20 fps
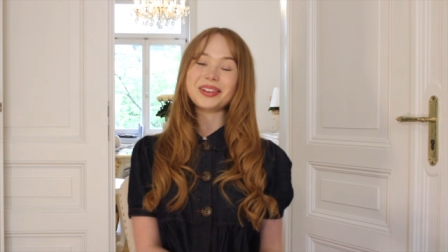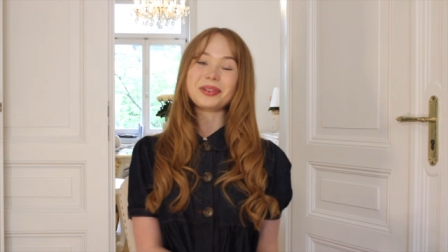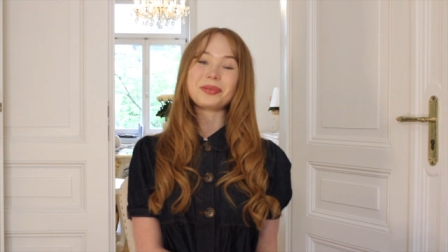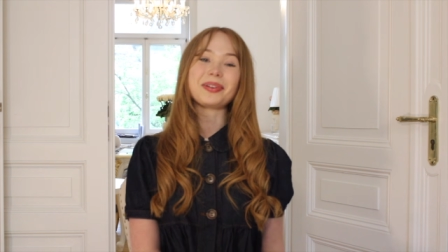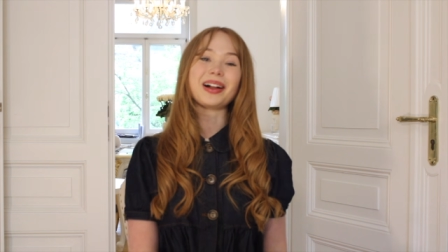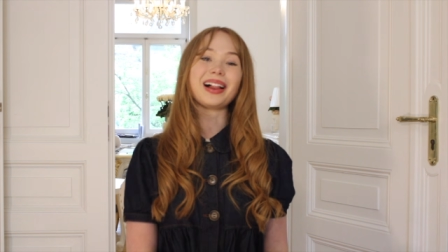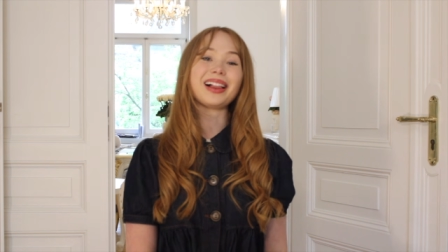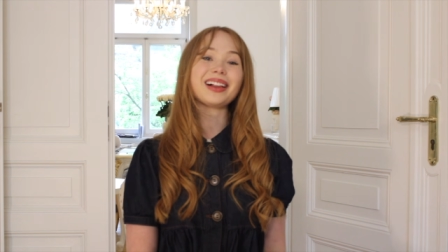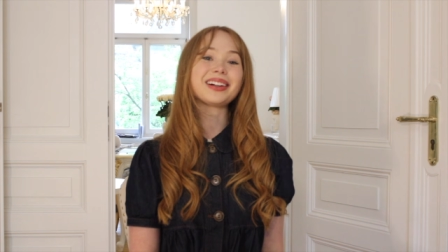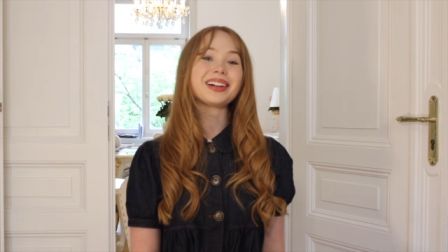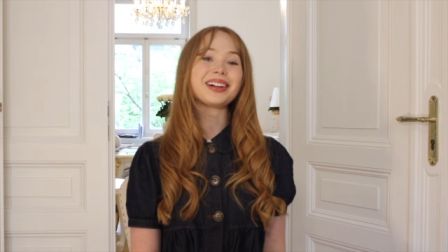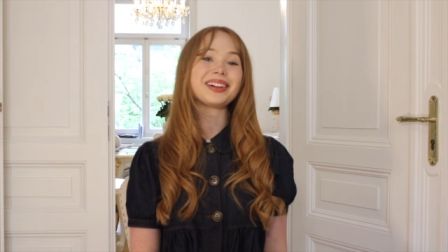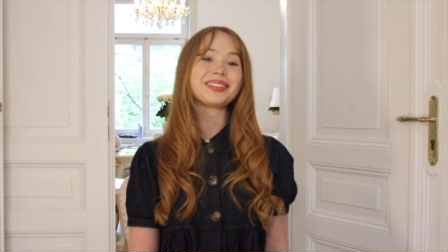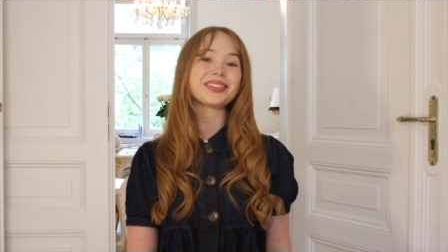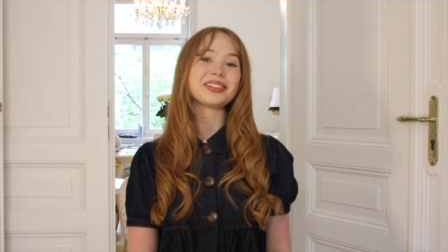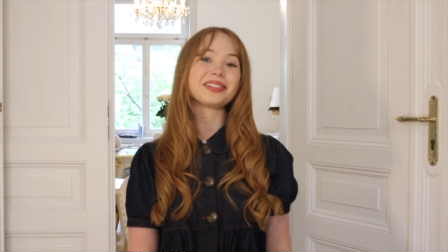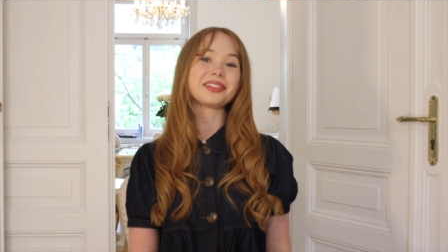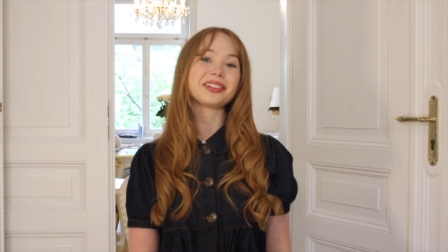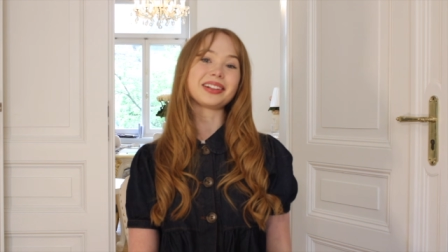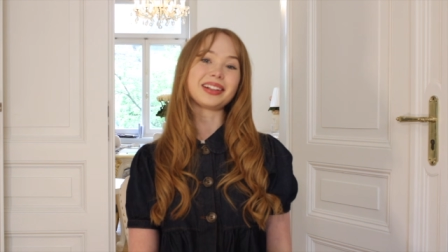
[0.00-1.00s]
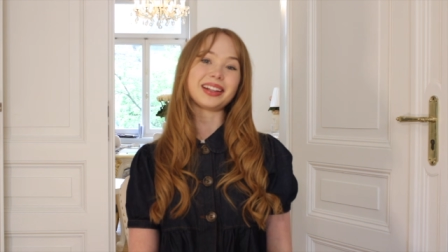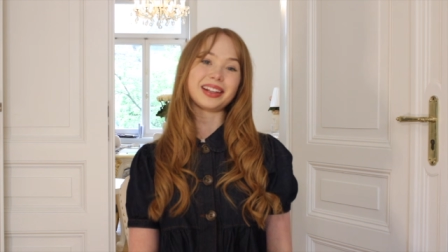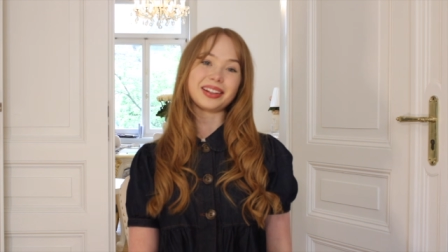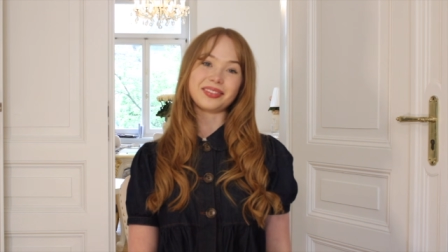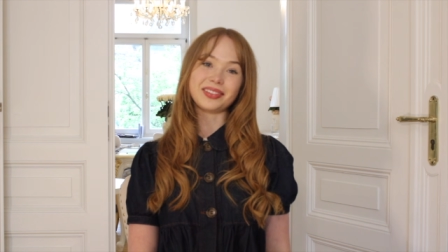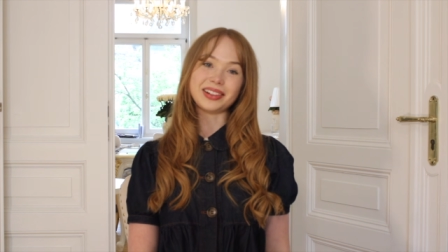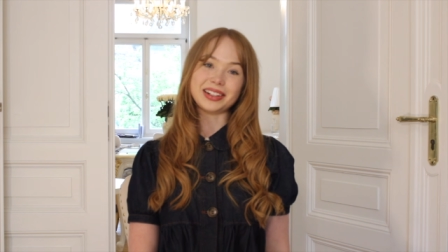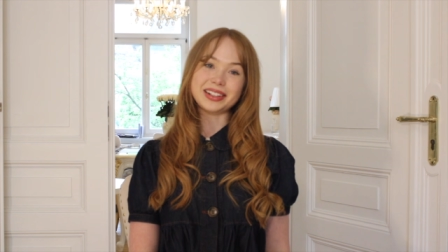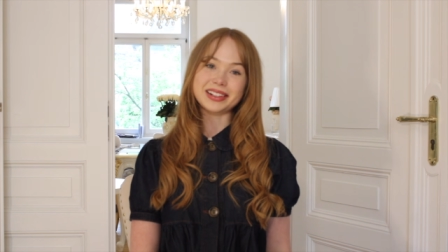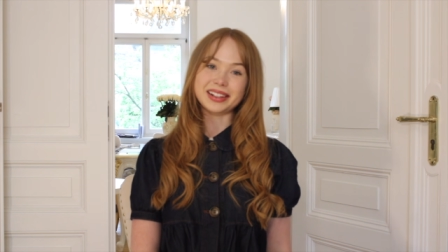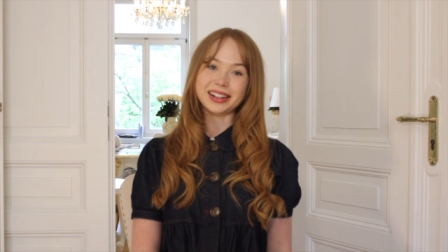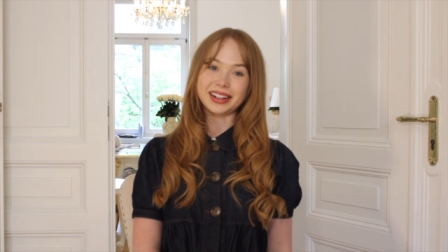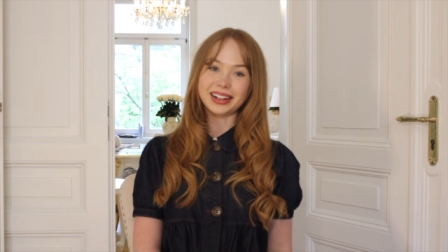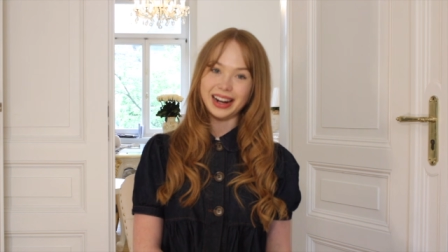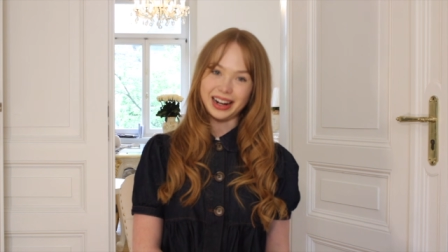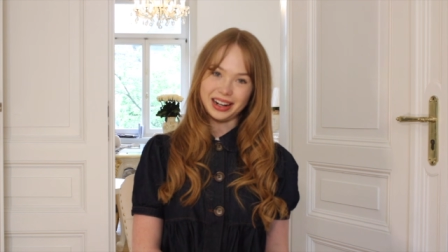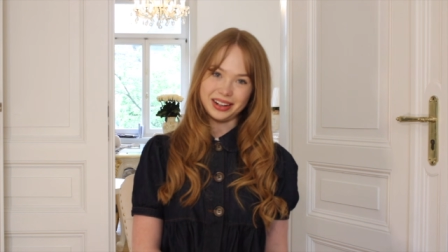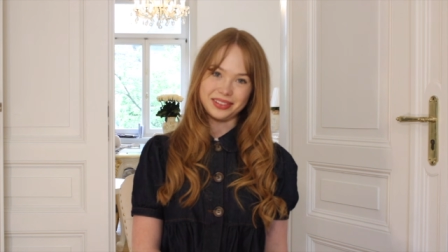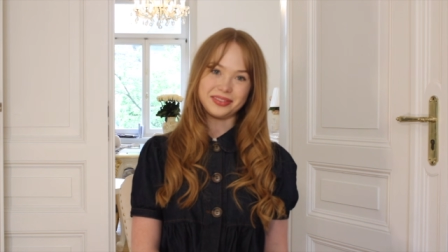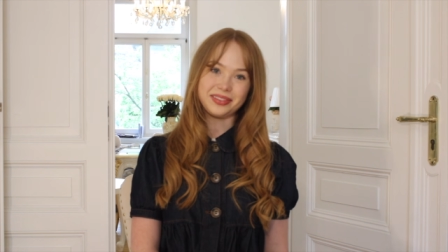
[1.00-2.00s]
welcome to the Literature
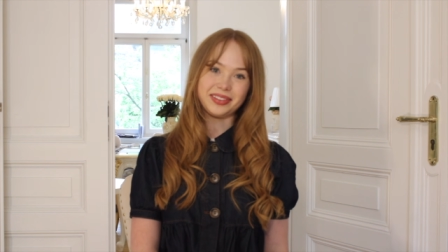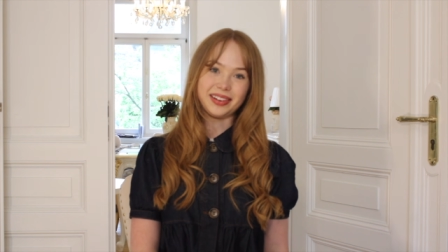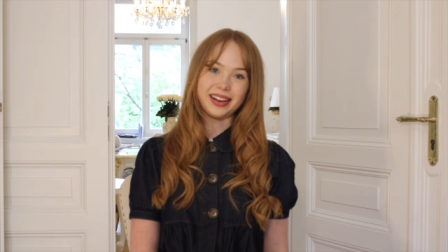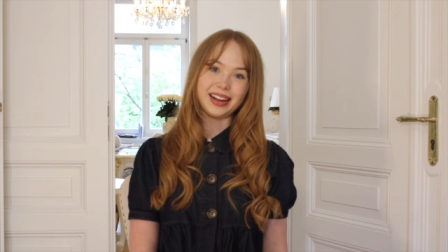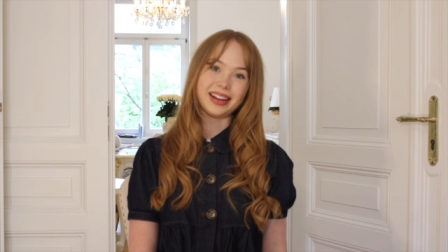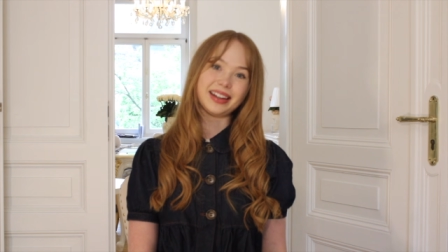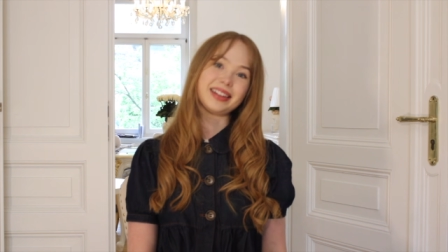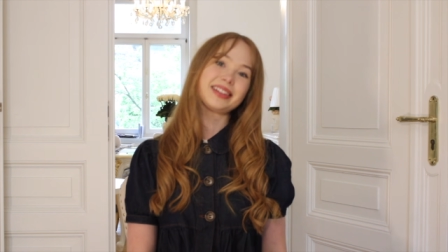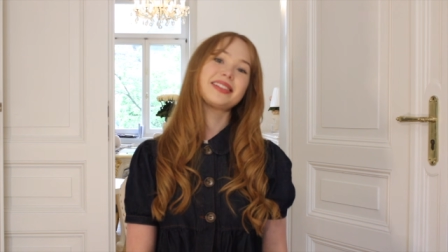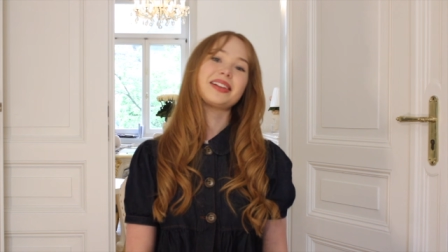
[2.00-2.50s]
Cafe.